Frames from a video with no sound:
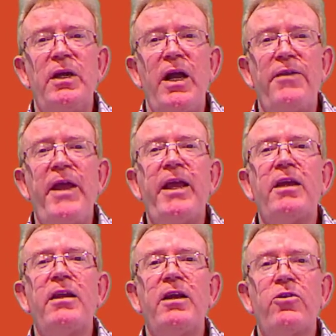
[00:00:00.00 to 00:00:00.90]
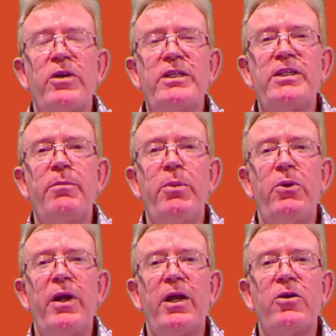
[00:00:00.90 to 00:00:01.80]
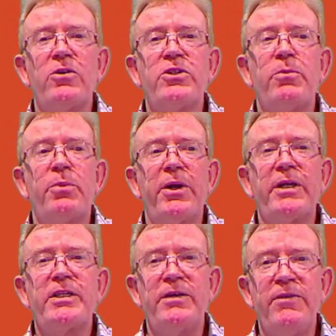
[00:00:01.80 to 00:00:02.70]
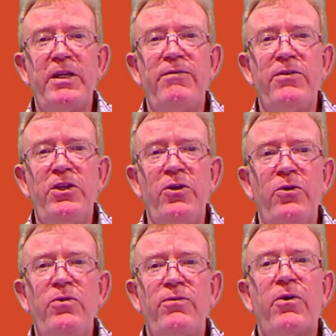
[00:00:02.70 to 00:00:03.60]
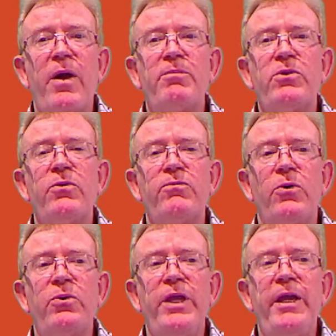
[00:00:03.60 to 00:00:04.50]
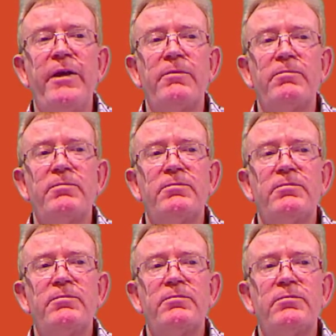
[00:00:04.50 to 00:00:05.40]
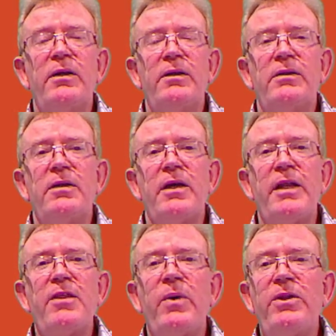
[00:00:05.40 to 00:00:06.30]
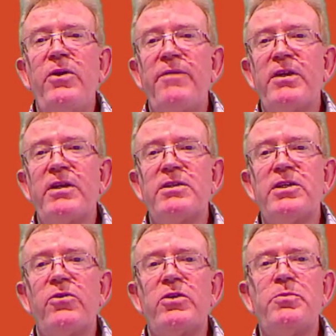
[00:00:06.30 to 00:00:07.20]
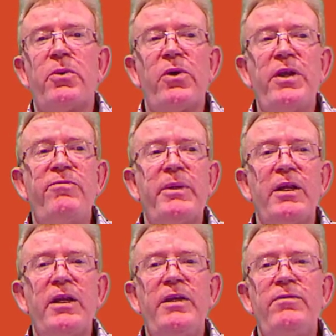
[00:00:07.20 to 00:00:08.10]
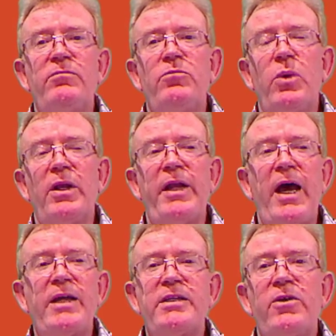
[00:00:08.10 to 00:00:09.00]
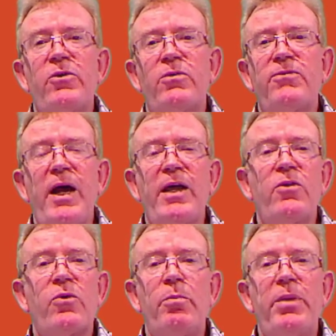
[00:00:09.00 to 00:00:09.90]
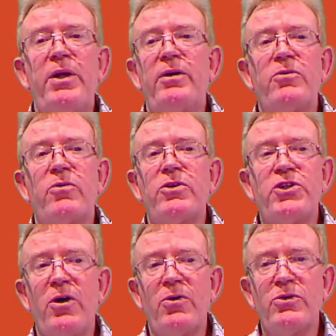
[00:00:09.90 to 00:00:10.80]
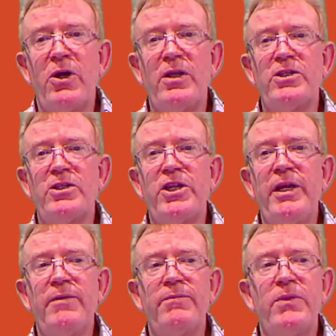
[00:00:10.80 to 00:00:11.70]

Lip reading: And that can increase the per hour cost of productivity for you for up to a full year. Another one you have to consider is bereavement leave. Will an auntie or a father or a parent or a child die this year?